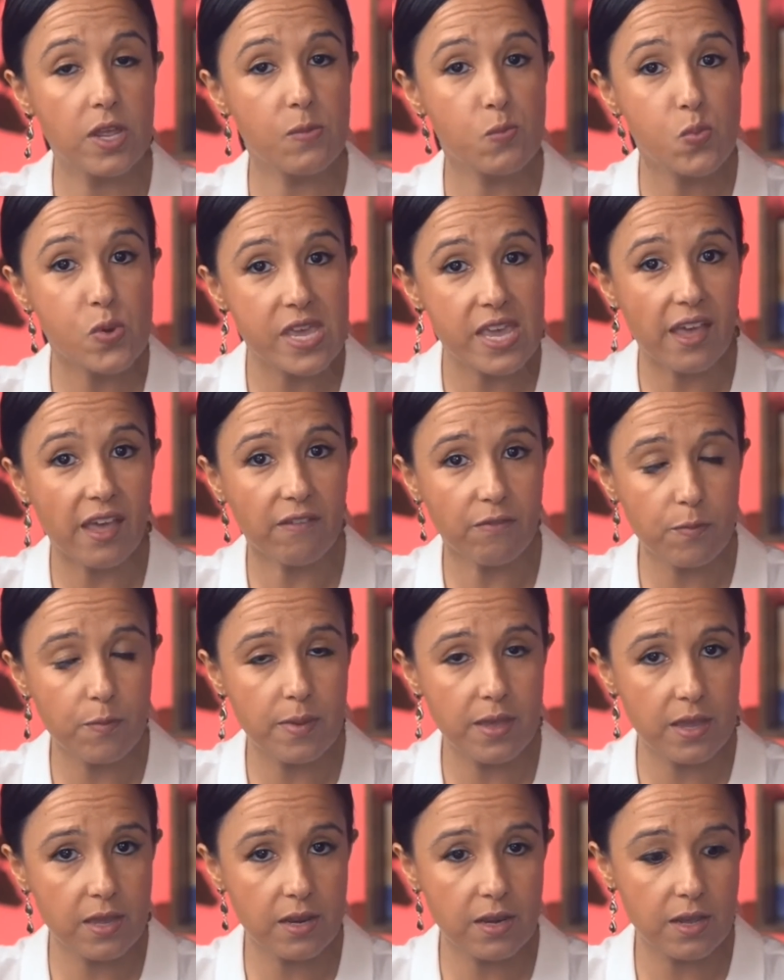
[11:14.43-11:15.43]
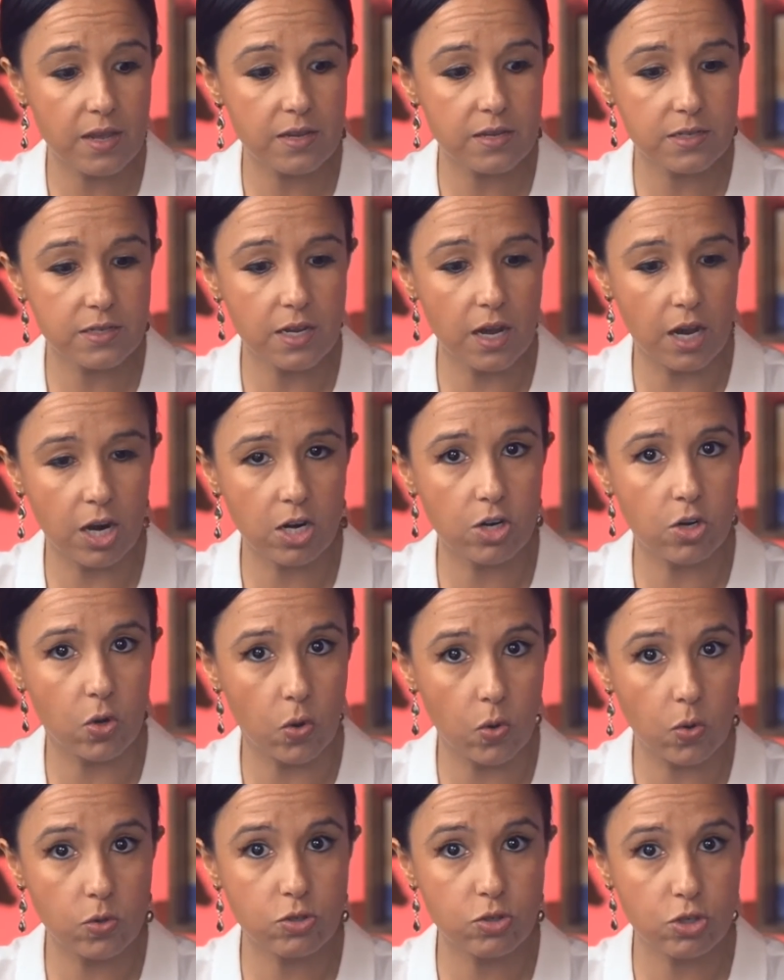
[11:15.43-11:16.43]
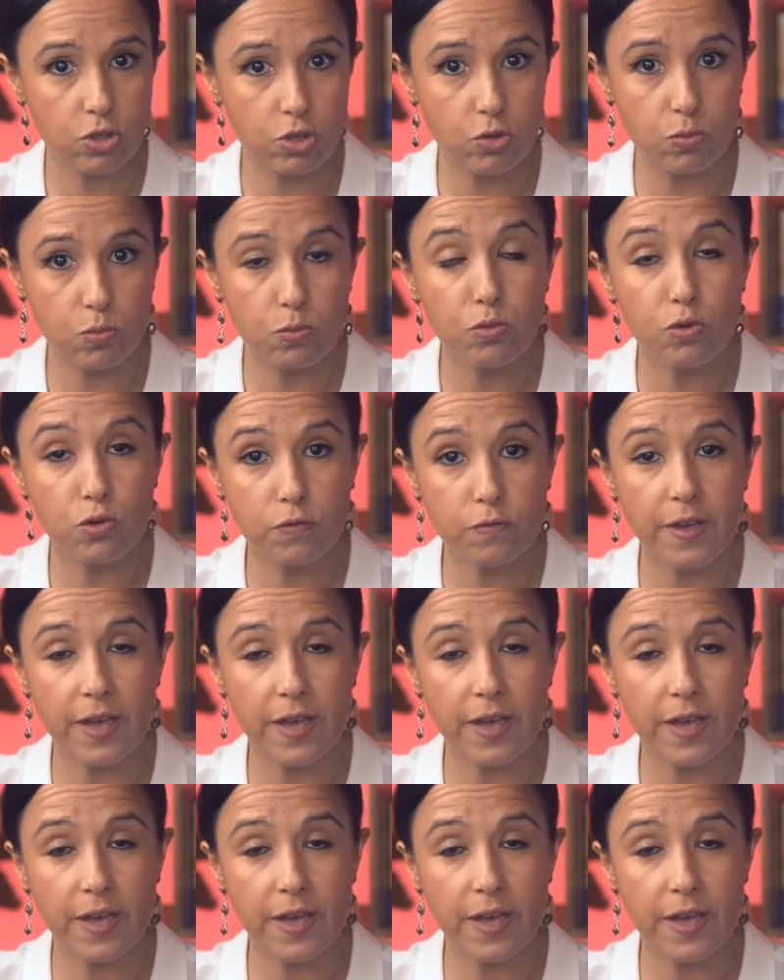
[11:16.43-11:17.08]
We have made it our goal to move